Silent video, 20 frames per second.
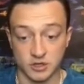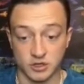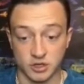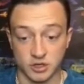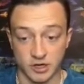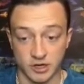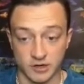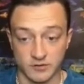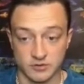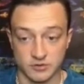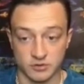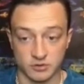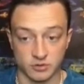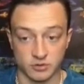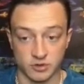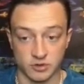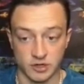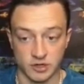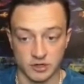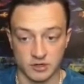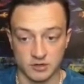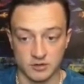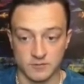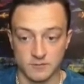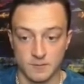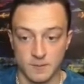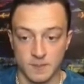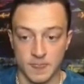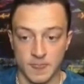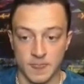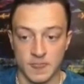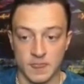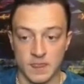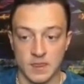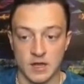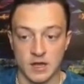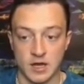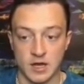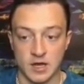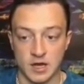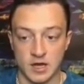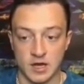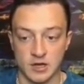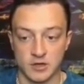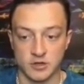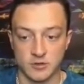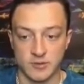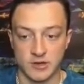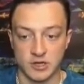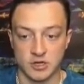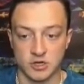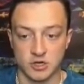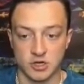creatives real quick. You make your